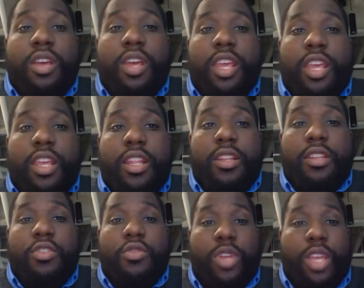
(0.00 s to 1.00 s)
and
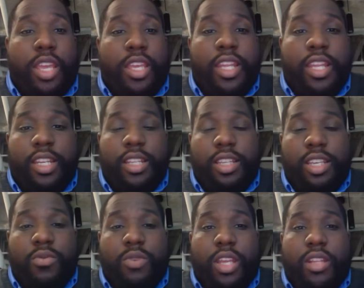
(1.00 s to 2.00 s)
you can't get any
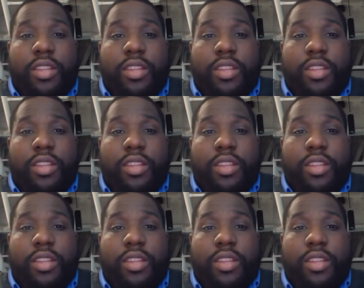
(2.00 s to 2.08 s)
lead weight.